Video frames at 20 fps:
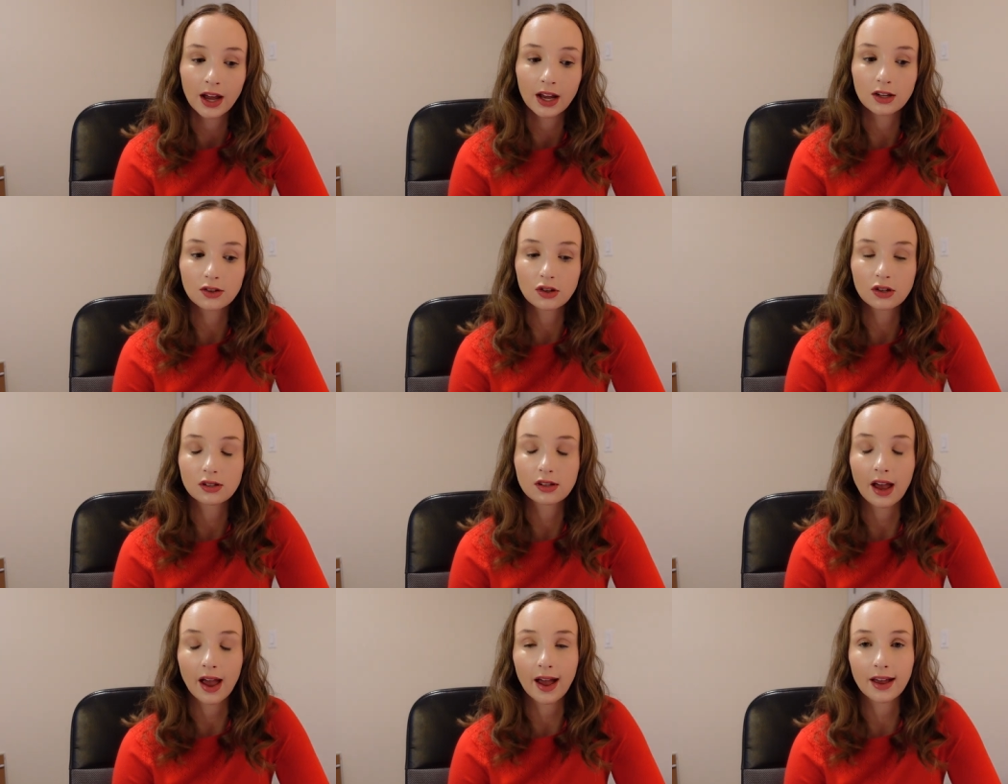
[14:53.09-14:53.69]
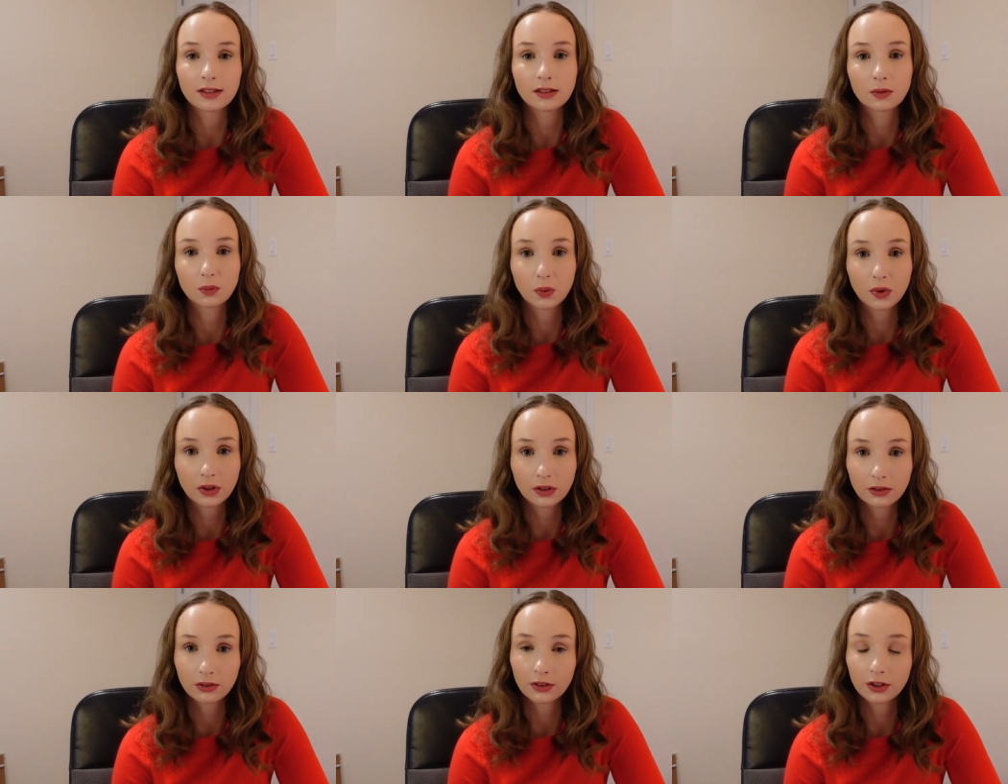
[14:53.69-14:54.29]
It just hasn't
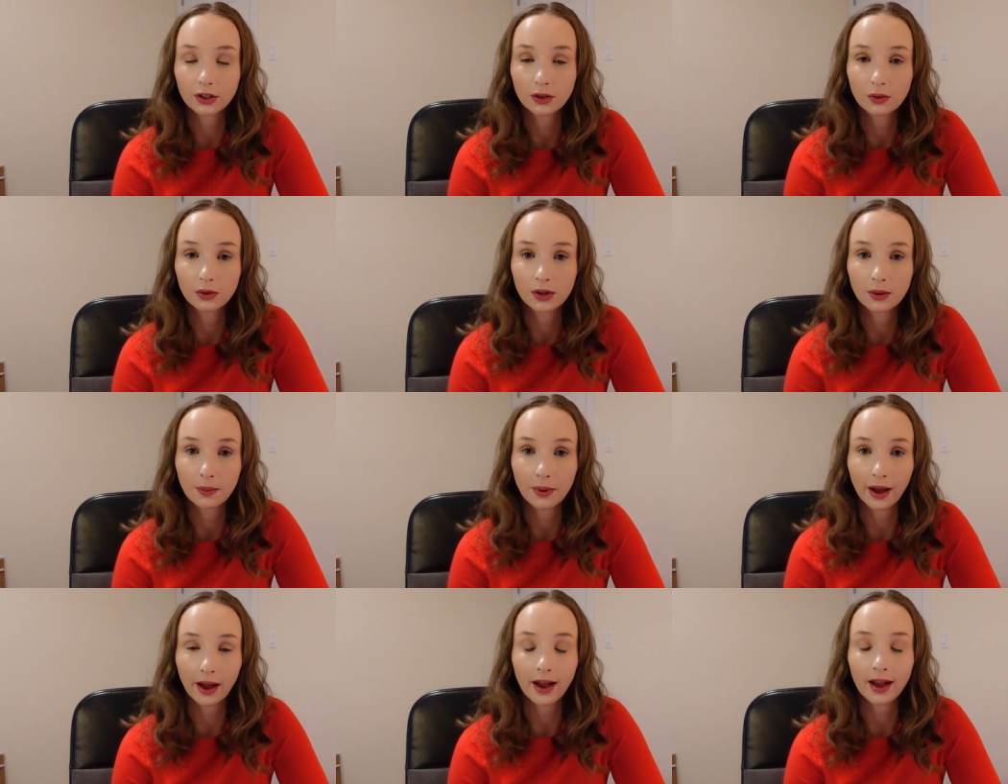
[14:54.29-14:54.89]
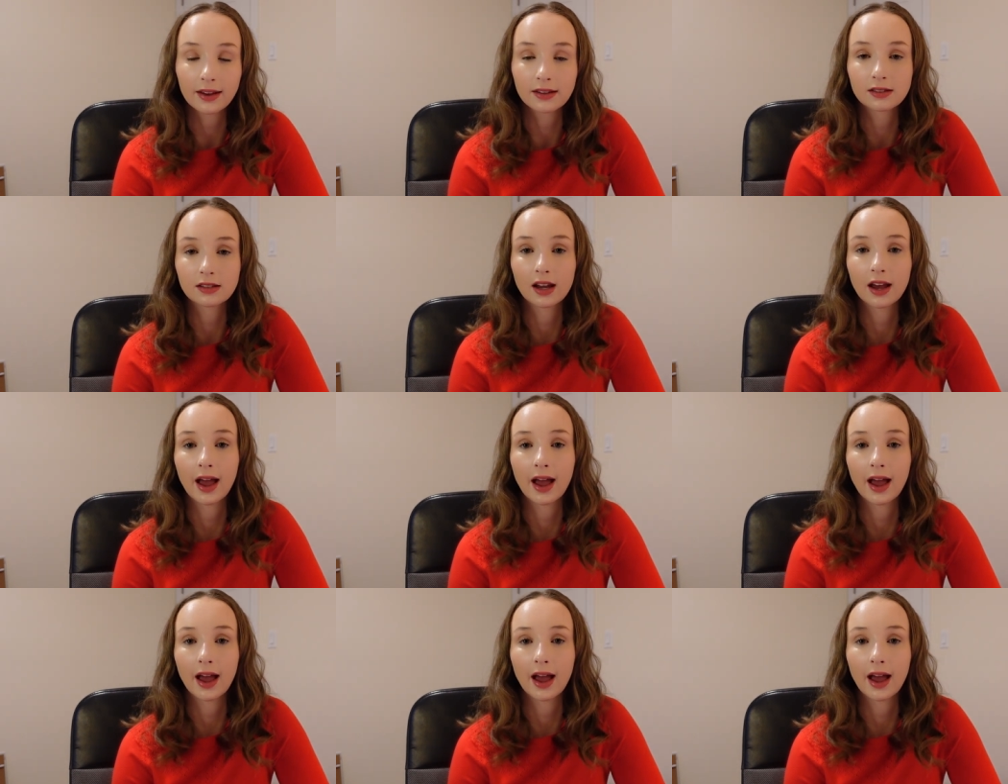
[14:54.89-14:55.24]
worked for you in the past.